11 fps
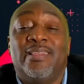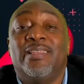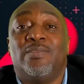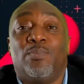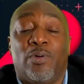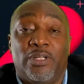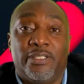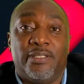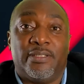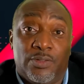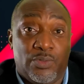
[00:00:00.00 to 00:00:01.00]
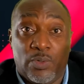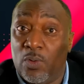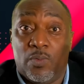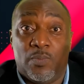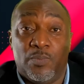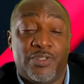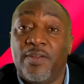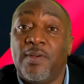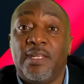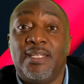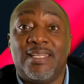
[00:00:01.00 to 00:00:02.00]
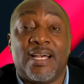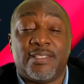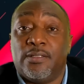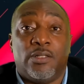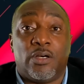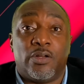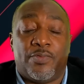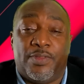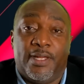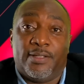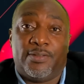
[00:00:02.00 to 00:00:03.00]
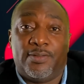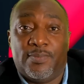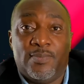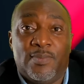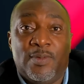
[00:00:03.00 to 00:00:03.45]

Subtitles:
in this politics. So Museveni does a lot of things.